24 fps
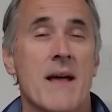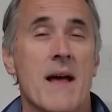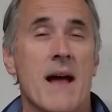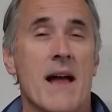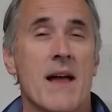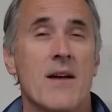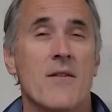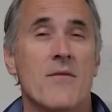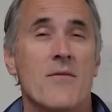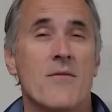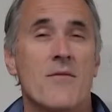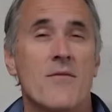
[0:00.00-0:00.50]

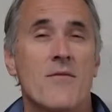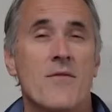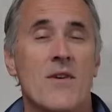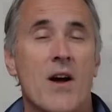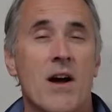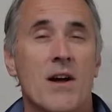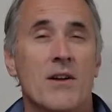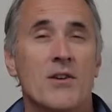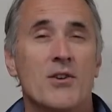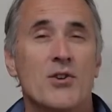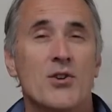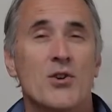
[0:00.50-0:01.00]
I've
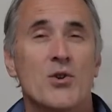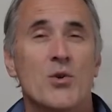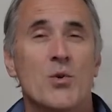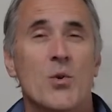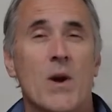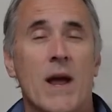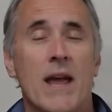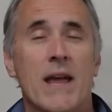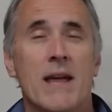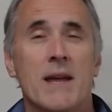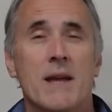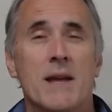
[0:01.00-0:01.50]
gone
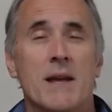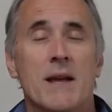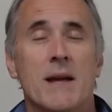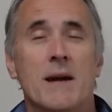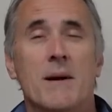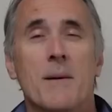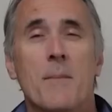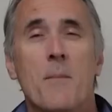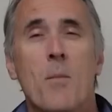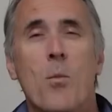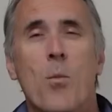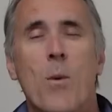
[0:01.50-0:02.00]
to a
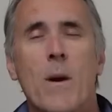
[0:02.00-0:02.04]
uh,